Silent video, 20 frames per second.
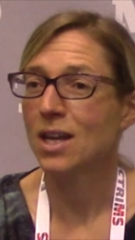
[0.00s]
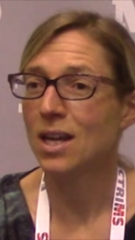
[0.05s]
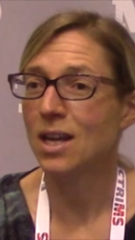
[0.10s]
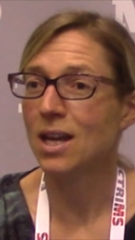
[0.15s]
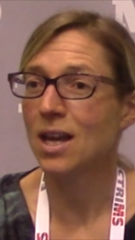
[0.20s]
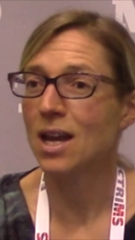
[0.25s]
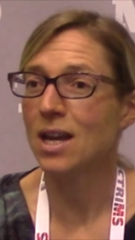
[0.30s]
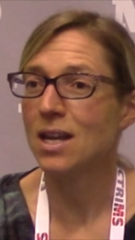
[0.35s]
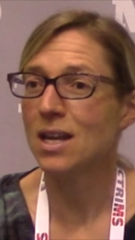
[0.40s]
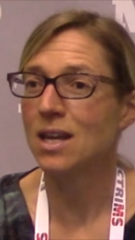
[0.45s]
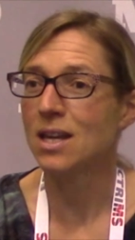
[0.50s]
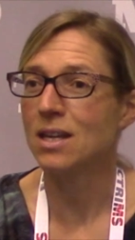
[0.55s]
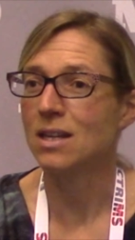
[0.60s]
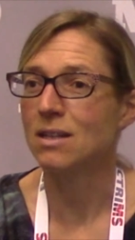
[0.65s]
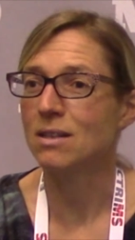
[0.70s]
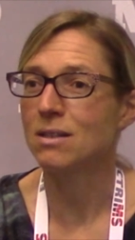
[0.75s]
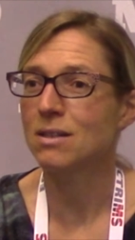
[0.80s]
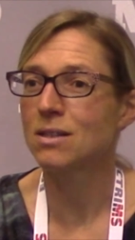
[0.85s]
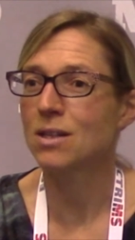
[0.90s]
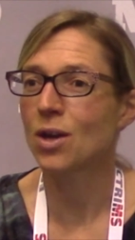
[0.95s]

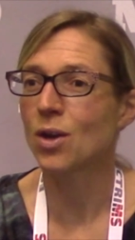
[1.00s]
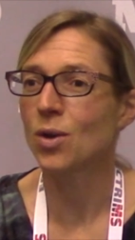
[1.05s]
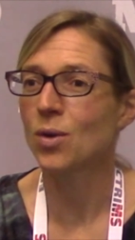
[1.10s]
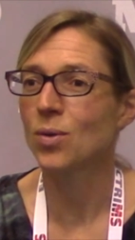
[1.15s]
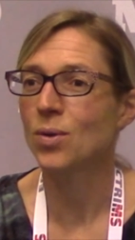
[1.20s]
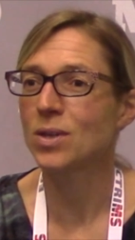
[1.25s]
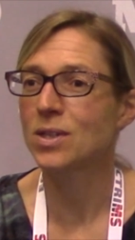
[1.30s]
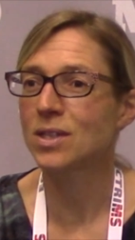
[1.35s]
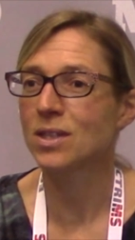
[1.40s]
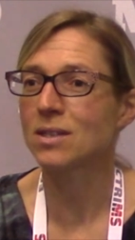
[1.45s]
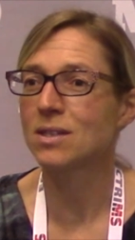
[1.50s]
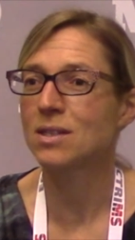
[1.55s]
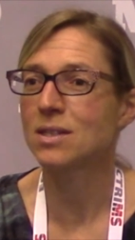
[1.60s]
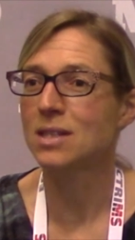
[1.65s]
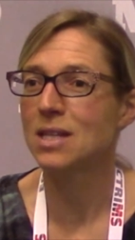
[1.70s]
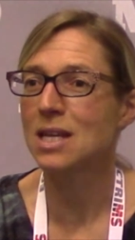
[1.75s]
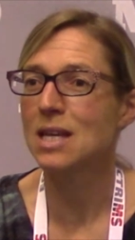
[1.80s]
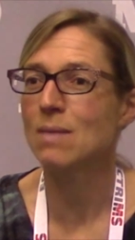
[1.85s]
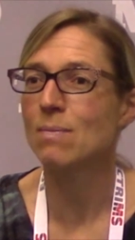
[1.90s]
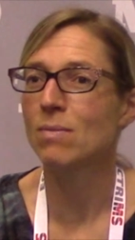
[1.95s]
EAE. So it does
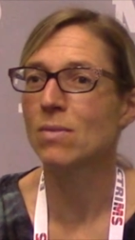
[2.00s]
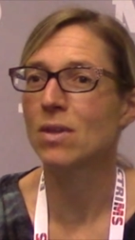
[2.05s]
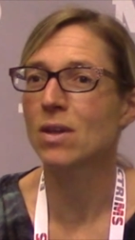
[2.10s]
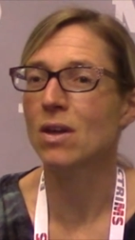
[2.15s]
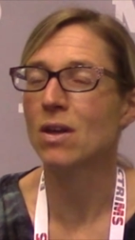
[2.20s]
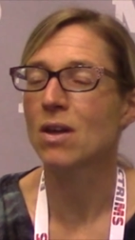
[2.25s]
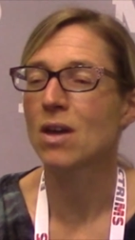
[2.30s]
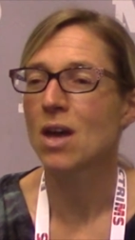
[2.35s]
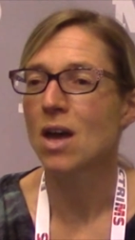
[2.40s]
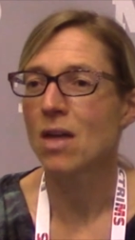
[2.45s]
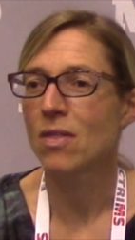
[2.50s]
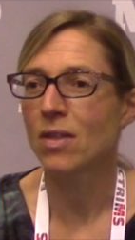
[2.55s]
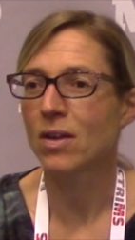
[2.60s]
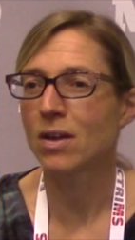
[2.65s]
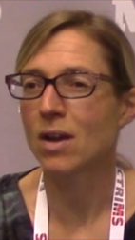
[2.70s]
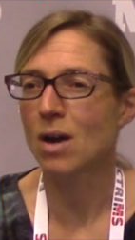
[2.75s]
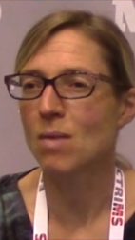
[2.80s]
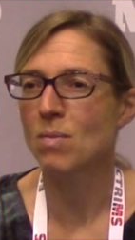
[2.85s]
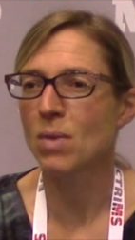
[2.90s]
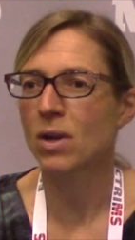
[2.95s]
seem that the
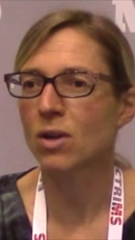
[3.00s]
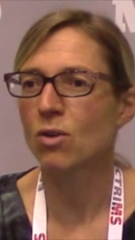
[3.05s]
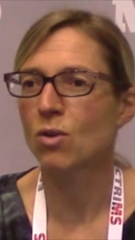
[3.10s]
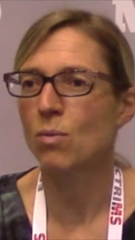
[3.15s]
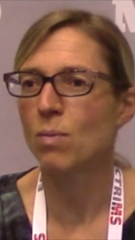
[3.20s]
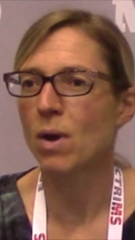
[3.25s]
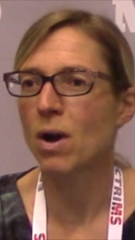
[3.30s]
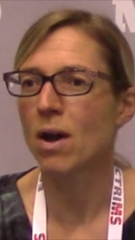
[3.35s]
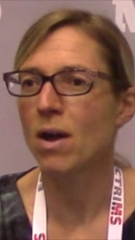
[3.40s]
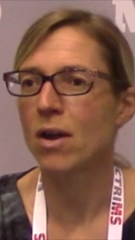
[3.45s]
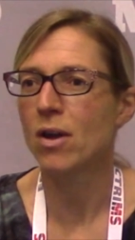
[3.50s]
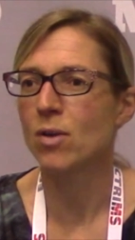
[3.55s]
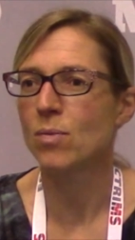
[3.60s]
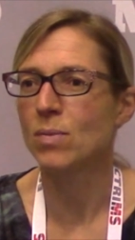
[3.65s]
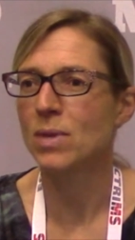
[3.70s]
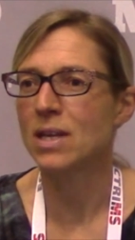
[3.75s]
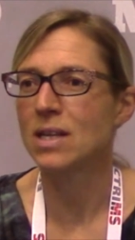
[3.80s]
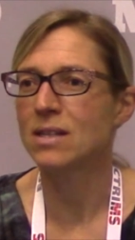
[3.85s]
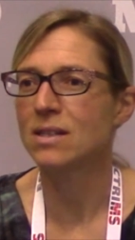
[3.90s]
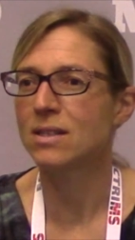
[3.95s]
gut
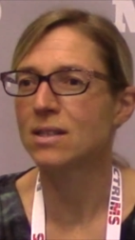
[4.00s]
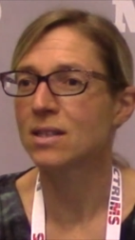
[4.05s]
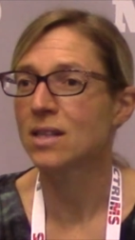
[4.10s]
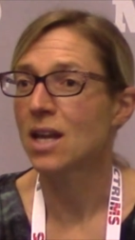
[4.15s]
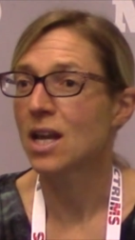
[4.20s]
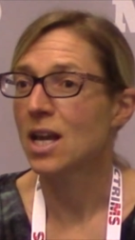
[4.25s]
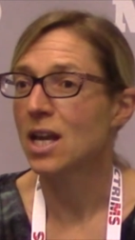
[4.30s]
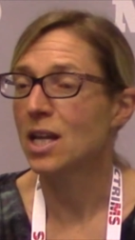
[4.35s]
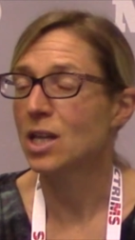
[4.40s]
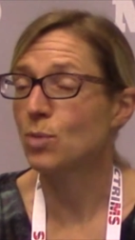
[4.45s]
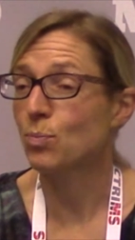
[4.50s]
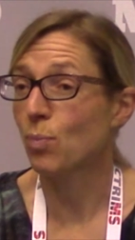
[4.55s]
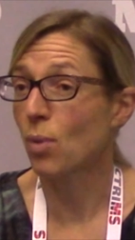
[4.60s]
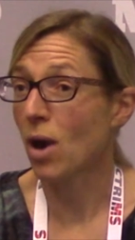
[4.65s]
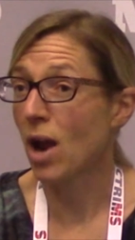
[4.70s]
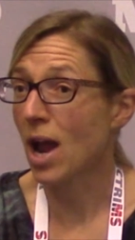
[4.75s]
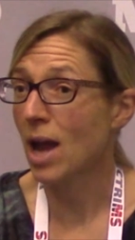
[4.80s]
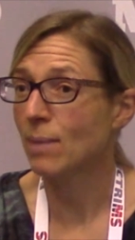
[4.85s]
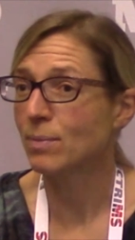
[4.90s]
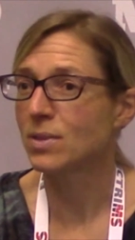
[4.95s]
microbiome is
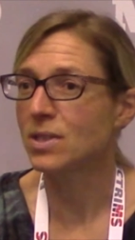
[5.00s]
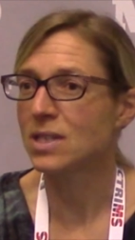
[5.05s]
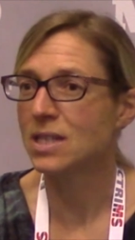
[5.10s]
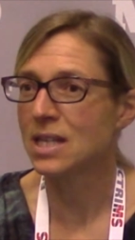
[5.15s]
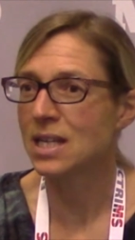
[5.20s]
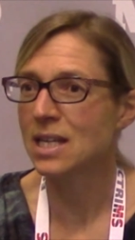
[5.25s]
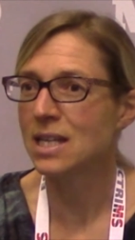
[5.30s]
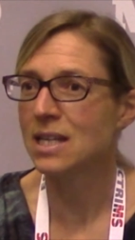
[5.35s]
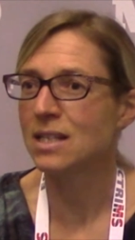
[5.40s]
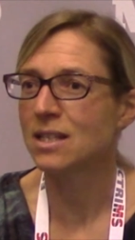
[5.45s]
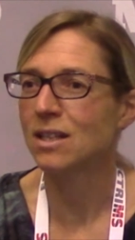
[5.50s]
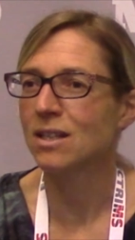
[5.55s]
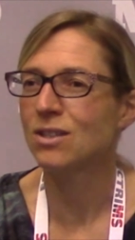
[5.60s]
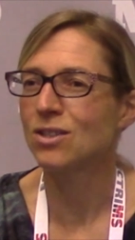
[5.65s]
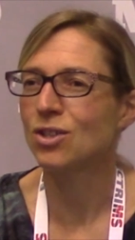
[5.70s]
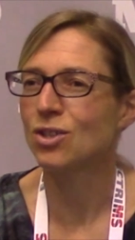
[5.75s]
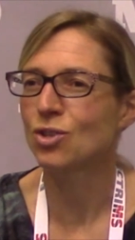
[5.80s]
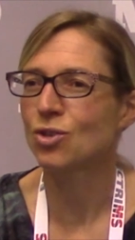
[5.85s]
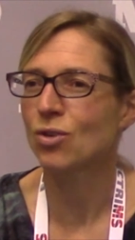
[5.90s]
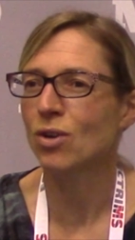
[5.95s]
perhaps
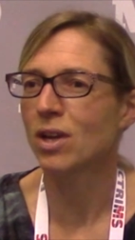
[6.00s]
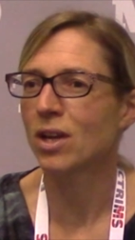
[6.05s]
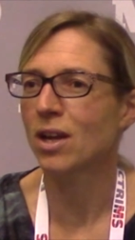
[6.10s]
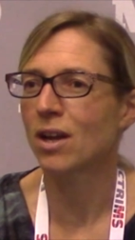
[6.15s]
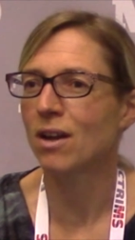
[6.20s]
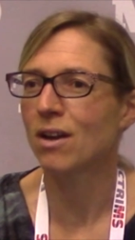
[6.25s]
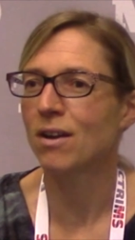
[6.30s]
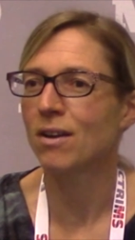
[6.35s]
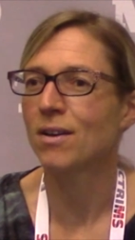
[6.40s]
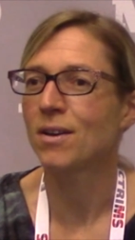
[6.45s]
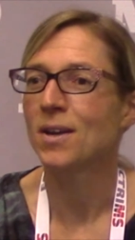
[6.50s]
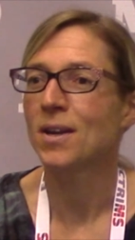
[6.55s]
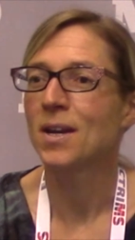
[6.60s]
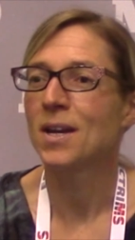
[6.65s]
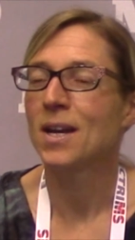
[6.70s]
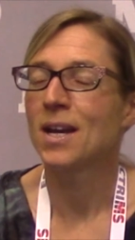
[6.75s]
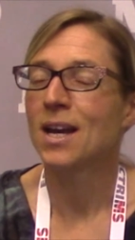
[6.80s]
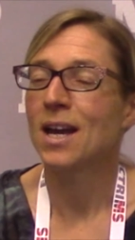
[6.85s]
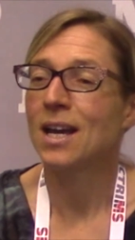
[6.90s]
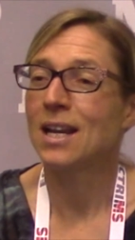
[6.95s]
needed to trigger
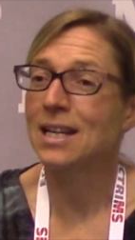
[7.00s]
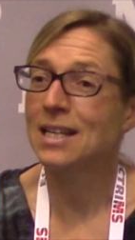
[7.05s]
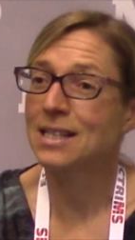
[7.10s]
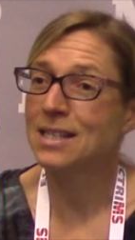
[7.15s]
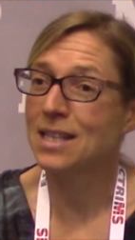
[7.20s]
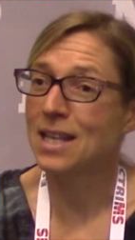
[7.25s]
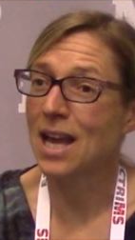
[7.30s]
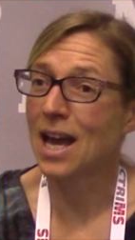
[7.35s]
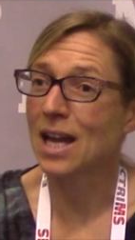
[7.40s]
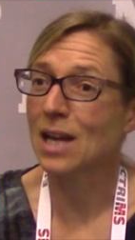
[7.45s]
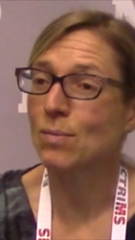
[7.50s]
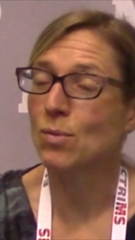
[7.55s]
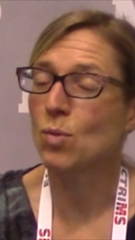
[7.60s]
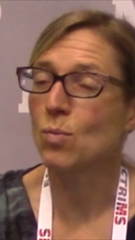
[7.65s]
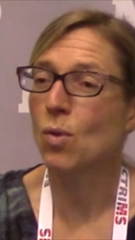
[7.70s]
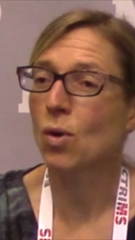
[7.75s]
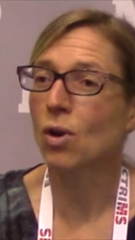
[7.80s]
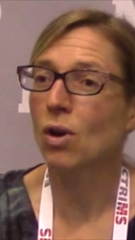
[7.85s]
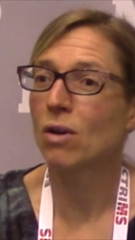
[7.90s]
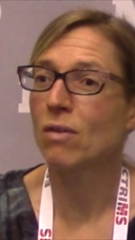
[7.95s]
at least the animal
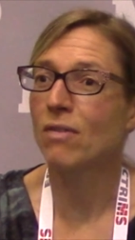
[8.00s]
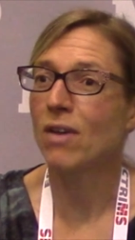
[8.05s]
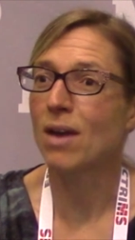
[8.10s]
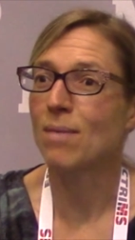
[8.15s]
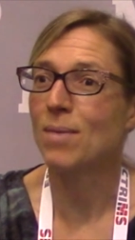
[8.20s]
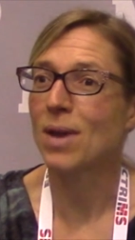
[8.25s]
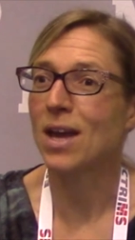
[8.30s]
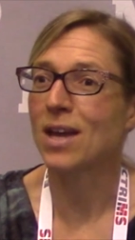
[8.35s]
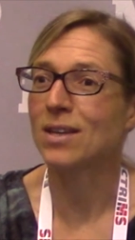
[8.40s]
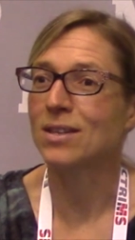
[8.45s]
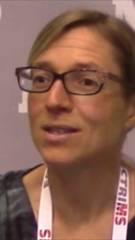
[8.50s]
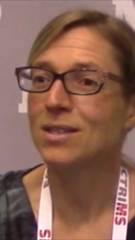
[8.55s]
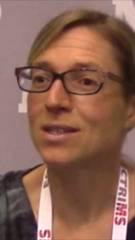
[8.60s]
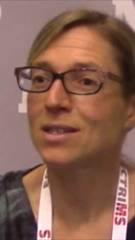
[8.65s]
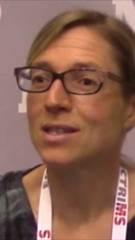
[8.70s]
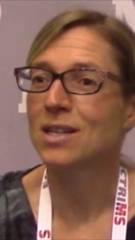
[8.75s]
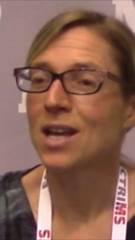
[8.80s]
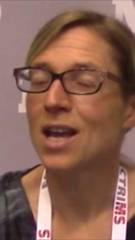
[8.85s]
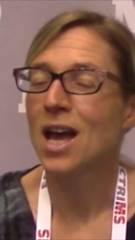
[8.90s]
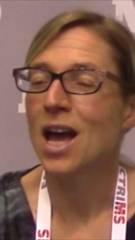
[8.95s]
model of
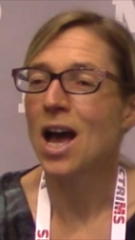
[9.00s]
MS.